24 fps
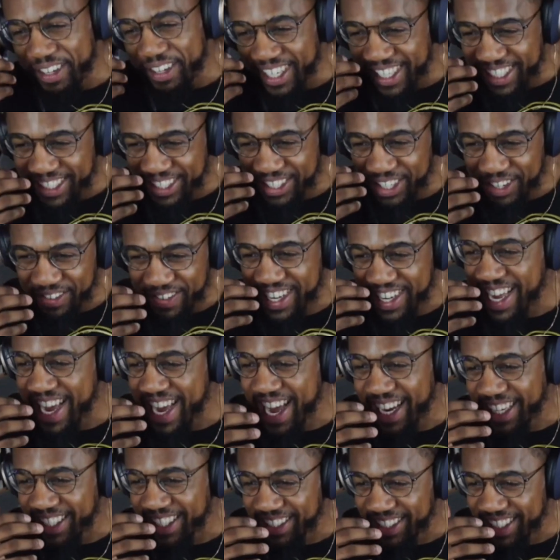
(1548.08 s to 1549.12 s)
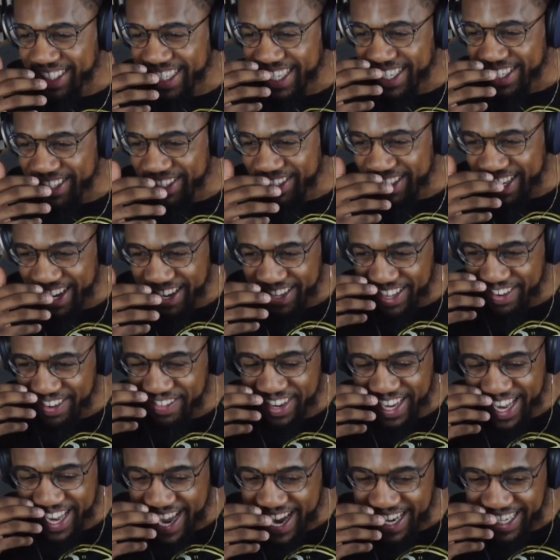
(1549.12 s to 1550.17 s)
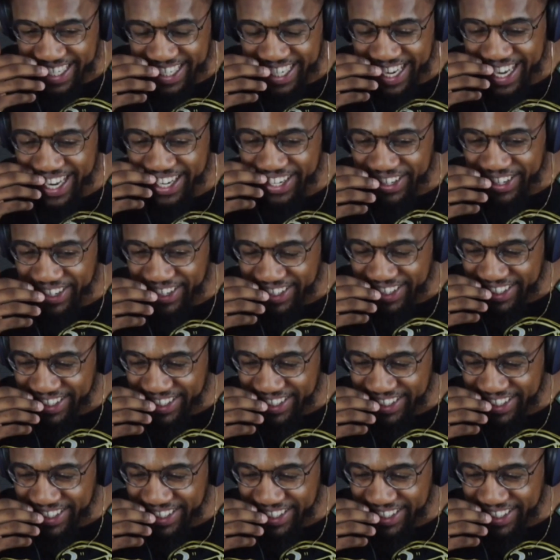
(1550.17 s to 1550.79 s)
their reaction? Are they reacting at all?